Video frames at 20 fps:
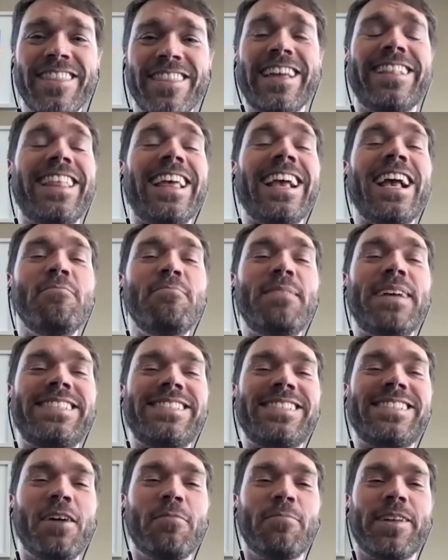they, they got
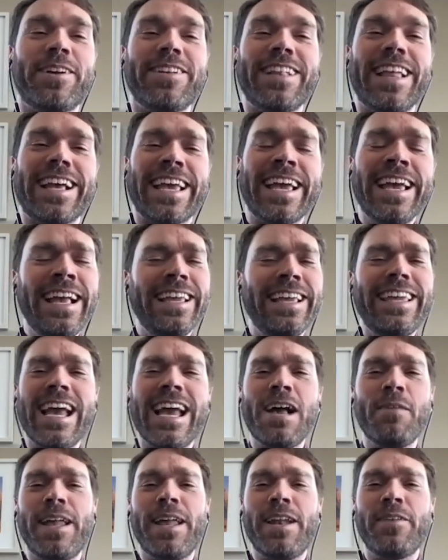mixed up. They were like, yeah,
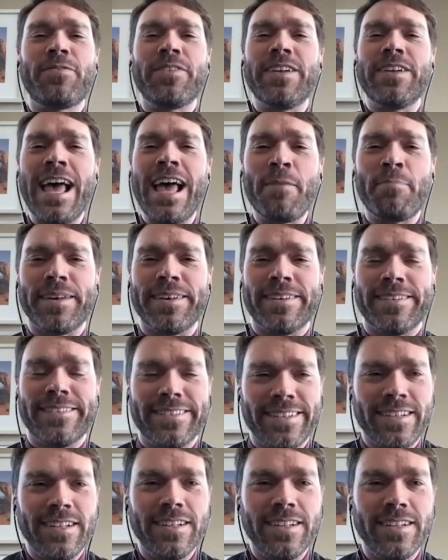I'm headed for Napa.
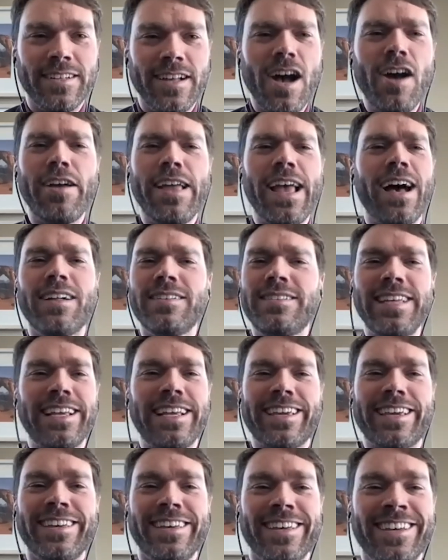Oh yeah, I'll take you.